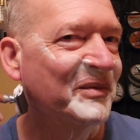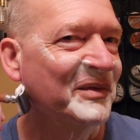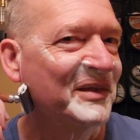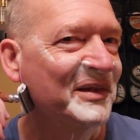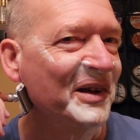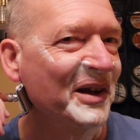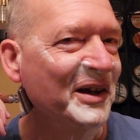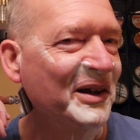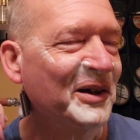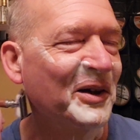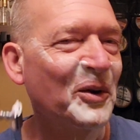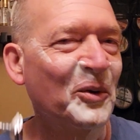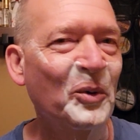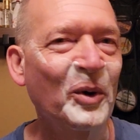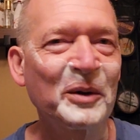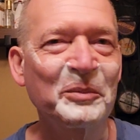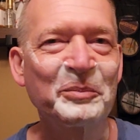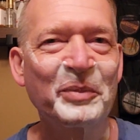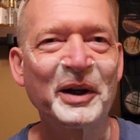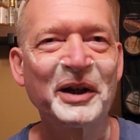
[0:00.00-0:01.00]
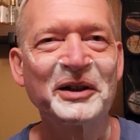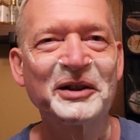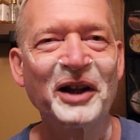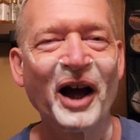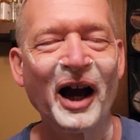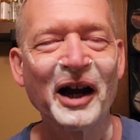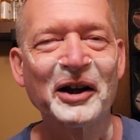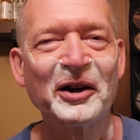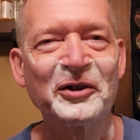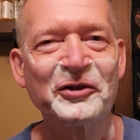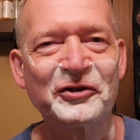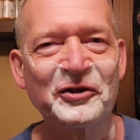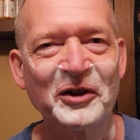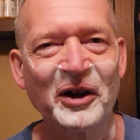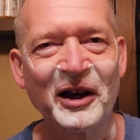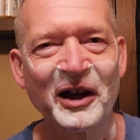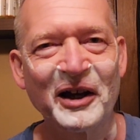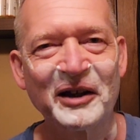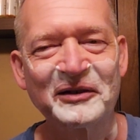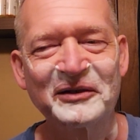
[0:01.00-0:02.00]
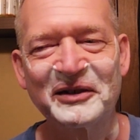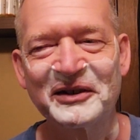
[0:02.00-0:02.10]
Like, what big knockers you have?